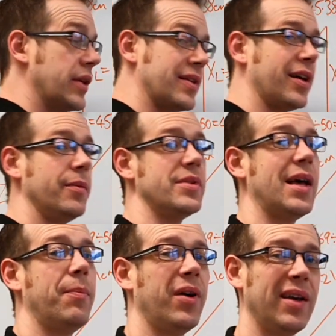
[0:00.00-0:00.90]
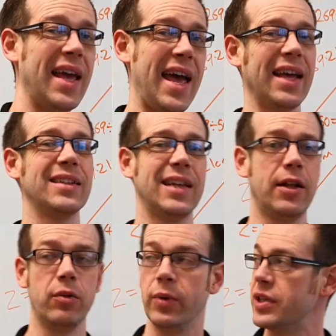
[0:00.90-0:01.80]
to times that by
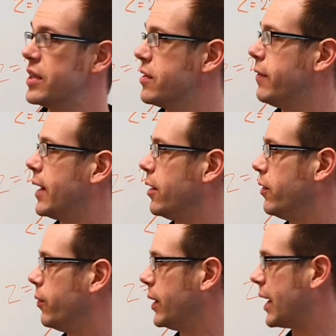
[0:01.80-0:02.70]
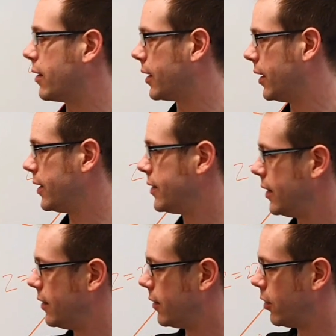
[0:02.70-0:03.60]
XL, which is the value that we
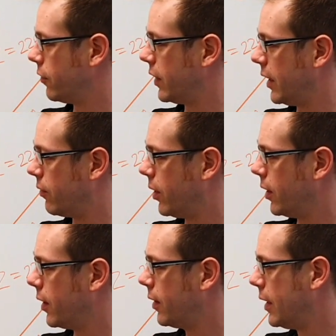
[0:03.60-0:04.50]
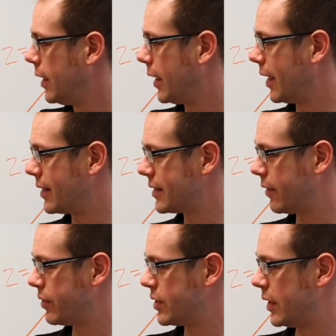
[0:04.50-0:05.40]
calculated over here earlier at
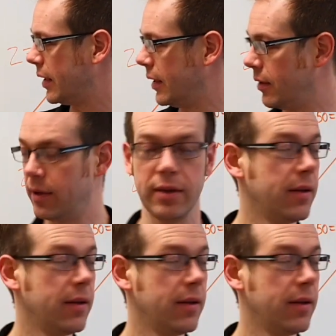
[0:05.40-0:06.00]
17